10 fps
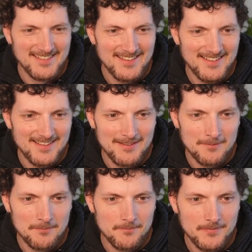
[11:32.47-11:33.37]

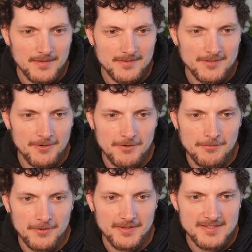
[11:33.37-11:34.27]
Sorry
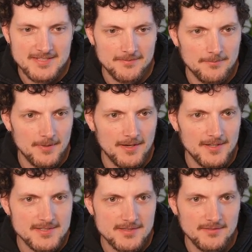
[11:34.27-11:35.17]
for that.
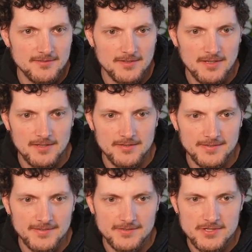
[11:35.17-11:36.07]
But
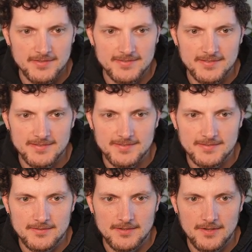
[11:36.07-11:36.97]
this is just
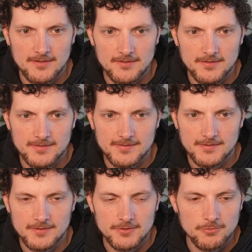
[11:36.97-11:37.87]
this, this
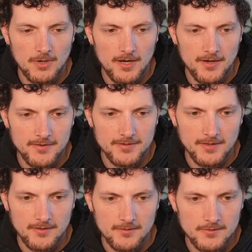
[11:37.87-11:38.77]
UI
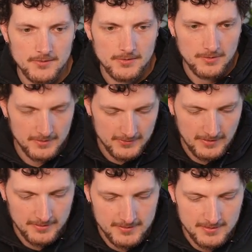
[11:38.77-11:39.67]
thing. So let's
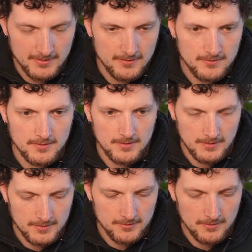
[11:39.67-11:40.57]
add it here.
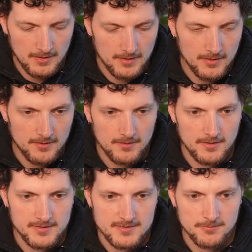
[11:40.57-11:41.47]
UI
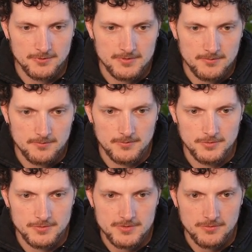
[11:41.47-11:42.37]
and
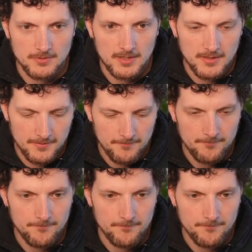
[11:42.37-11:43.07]
mute UI.